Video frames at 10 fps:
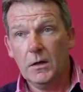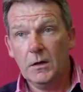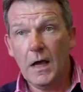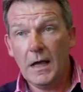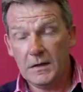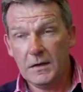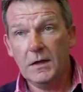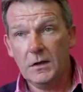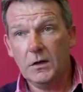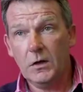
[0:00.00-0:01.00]
the head
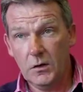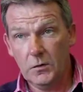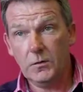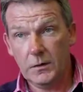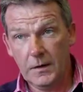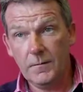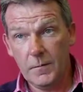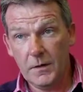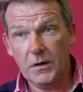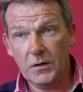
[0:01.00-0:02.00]
teacher who'd given
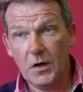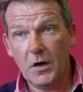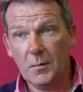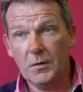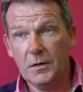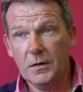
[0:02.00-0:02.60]
me the job,